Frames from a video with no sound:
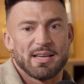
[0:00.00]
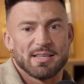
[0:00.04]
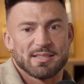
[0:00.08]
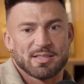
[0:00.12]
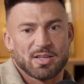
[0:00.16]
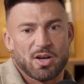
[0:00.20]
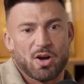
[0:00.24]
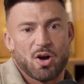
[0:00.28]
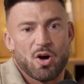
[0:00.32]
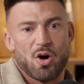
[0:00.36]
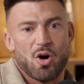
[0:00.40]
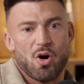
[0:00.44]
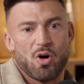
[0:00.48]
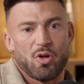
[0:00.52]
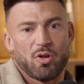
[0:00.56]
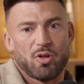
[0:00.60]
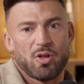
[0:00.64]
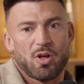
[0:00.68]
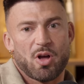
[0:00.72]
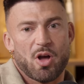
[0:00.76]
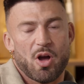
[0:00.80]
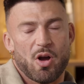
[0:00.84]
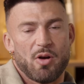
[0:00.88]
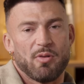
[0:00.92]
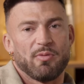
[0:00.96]
it's
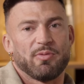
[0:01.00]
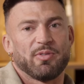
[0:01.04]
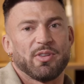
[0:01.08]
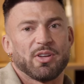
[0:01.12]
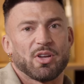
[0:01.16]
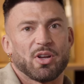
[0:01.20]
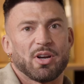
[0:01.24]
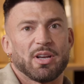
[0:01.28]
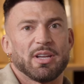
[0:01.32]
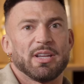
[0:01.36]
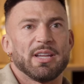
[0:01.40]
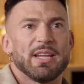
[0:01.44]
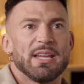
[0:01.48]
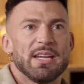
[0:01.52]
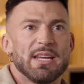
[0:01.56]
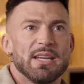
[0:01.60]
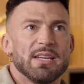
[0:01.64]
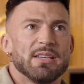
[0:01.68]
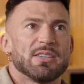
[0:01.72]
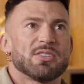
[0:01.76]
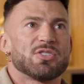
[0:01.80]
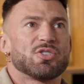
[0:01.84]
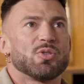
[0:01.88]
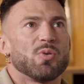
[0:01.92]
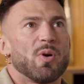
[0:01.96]
all hopefully going to
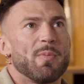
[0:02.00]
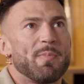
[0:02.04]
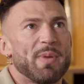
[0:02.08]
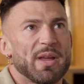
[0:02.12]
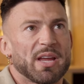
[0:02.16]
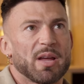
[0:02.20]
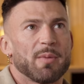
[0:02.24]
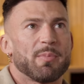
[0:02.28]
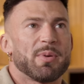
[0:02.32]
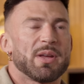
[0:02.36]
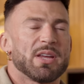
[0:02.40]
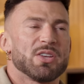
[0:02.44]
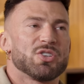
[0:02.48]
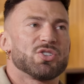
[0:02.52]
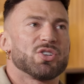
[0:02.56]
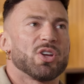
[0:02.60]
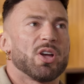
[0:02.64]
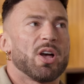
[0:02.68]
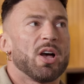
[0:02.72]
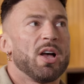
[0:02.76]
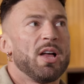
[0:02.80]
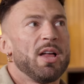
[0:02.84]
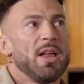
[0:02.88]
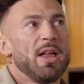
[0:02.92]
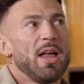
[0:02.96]
lead to a bigger
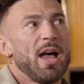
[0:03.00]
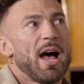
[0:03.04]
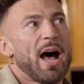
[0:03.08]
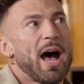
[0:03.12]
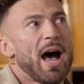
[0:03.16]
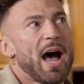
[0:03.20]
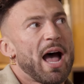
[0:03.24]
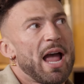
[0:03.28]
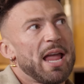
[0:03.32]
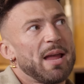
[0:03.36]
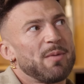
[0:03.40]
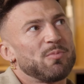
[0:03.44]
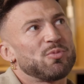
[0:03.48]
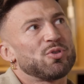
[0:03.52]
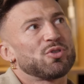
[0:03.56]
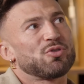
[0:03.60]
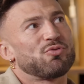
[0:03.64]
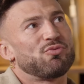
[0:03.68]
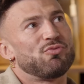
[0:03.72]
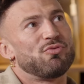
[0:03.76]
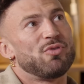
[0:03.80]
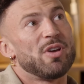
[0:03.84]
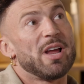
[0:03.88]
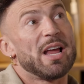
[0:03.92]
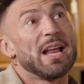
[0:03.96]
picture. I am
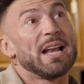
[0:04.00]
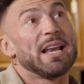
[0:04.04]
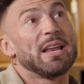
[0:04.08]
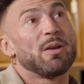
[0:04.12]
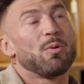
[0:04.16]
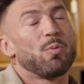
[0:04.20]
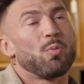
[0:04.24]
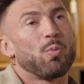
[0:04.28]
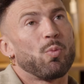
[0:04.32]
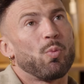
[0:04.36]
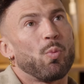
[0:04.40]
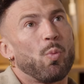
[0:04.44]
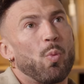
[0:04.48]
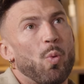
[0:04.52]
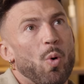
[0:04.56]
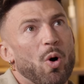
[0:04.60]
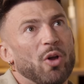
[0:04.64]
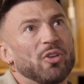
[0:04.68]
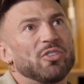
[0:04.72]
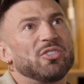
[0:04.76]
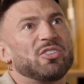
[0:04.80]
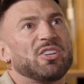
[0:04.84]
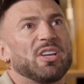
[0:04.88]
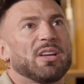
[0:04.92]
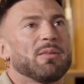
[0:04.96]
just really
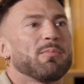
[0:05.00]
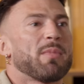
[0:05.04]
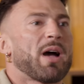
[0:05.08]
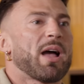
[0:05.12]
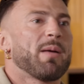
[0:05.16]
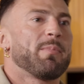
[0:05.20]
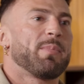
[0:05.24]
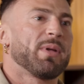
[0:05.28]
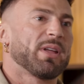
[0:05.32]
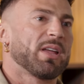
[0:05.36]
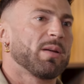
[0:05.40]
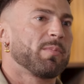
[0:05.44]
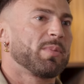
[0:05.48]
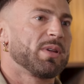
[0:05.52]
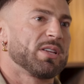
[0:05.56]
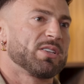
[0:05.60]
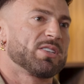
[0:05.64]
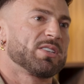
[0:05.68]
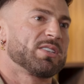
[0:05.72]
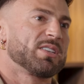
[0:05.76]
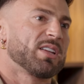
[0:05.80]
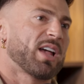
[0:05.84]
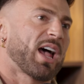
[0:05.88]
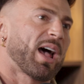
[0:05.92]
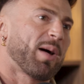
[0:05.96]
wanting my bigger
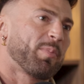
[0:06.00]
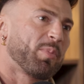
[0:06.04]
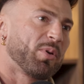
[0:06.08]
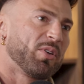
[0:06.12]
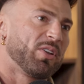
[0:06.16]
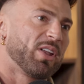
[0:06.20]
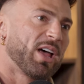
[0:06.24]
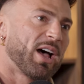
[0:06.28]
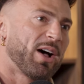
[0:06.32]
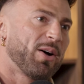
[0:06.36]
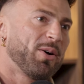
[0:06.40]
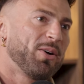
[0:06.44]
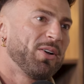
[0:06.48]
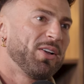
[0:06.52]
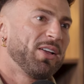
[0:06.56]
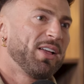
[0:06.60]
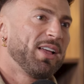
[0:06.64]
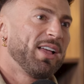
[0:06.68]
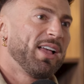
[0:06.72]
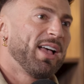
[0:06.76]
picture to happen now.